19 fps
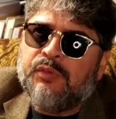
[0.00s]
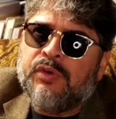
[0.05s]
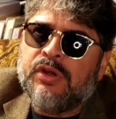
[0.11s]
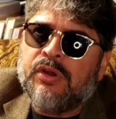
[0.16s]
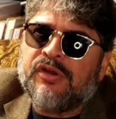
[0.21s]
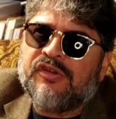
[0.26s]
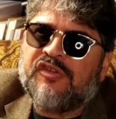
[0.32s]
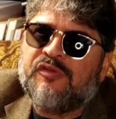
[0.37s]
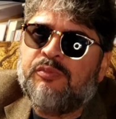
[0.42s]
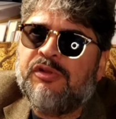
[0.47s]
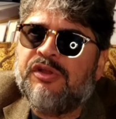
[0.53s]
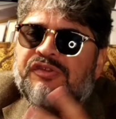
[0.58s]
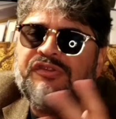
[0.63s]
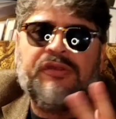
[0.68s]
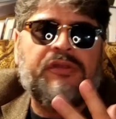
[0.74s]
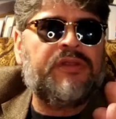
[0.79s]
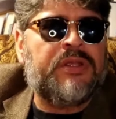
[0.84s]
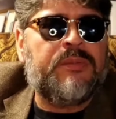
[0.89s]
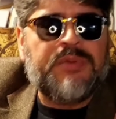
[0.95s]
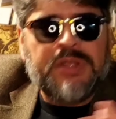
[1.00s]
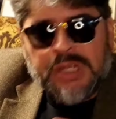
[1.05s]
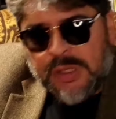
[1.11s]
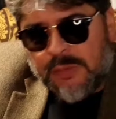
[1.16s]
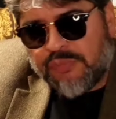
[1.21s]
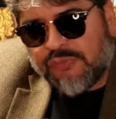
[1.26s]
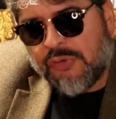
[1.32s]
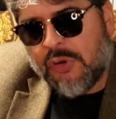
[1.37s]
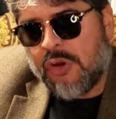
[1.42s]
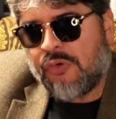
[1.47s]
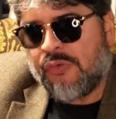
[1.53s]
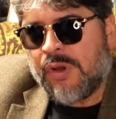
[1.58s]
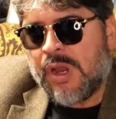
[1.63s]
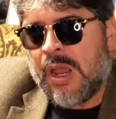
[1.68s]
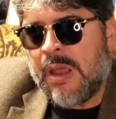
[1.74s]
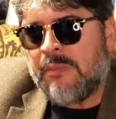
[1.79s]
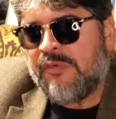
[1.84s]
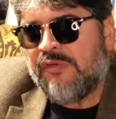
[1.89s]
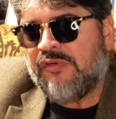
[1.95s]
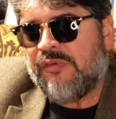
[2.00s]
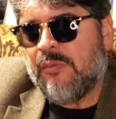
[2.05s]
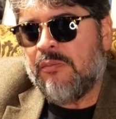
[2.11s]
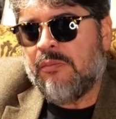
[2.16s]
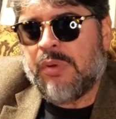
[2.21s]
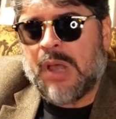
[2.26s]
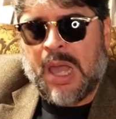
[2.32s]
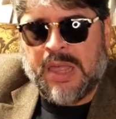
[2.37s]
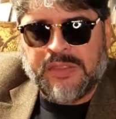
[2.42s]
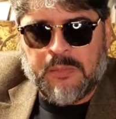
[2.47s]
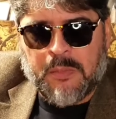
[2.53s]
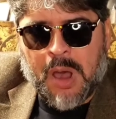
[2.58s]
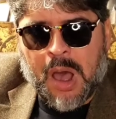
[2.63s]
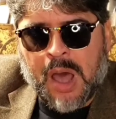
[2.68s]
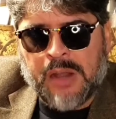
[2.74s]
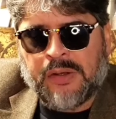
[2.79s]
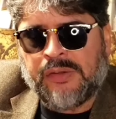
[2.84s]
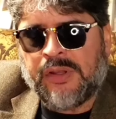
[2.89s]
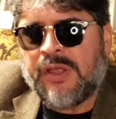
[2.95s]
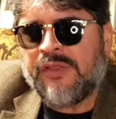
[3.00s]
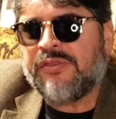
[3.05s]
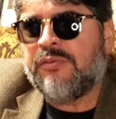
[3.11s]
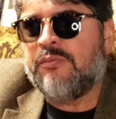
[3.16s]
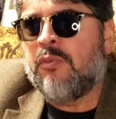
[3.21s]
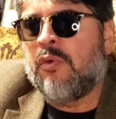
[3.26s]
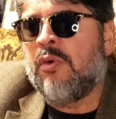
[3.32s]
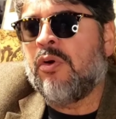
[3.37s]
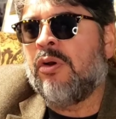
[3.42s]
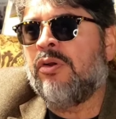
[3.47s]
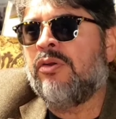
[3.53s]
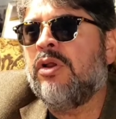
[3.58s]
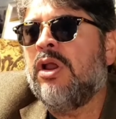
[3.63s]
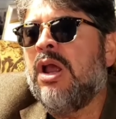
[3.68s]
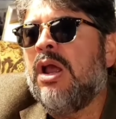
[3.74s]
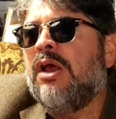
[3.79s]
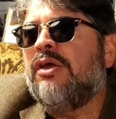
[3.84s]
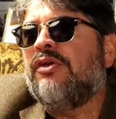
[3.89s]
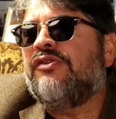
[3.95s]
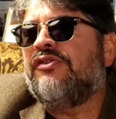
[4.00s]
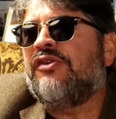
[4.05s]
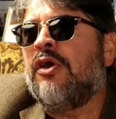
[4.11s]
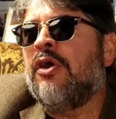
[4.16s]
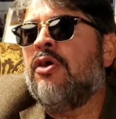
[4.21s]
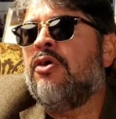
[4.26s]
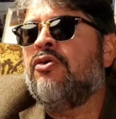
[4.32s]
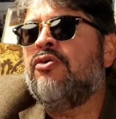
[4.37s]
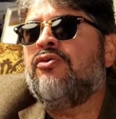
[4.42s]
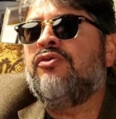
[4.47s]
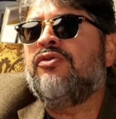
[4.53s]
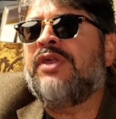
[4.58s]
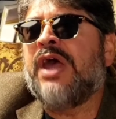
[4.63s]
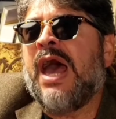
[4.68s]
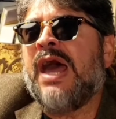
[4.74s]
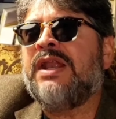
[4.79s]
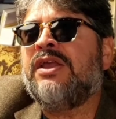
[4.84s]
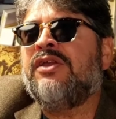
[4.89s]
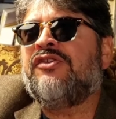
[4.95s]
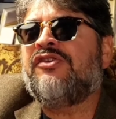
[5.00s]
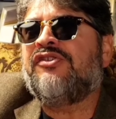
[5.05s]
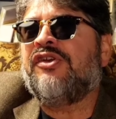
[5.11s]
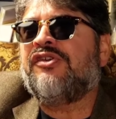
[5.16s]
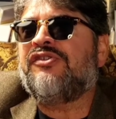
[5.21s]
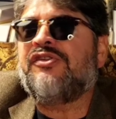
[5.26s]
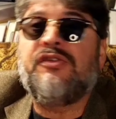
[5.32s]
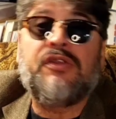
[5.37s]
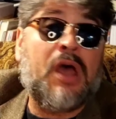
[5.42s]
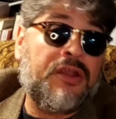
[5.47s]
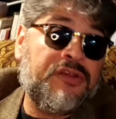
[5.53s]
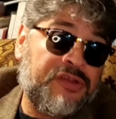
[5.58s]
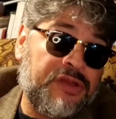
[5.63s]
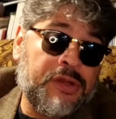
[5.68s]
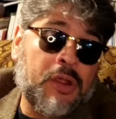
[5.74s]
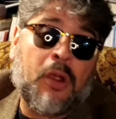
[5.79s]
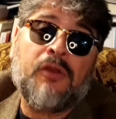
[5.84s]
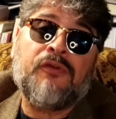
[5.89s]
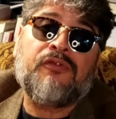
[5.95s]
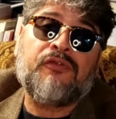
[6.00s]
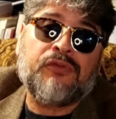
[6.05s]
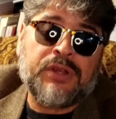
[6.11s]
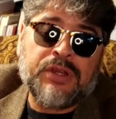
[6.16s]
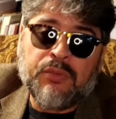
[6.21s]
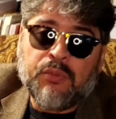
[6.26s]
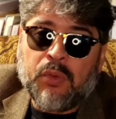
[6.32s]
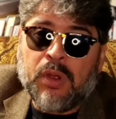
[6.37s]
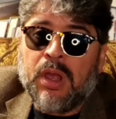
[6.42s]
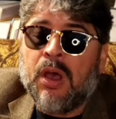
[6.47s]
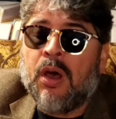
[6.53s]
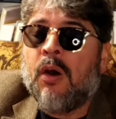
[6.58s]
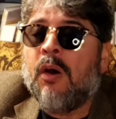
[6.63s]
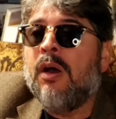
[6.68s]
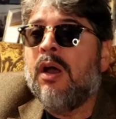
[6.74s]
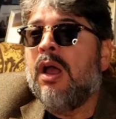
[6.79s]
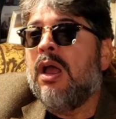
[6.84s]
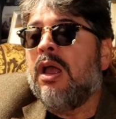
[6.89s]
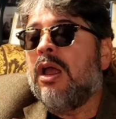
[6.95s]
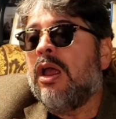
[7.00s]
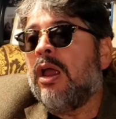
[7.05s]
we're explicitly being programmed by the monolith. More so that it's just nudging our free will.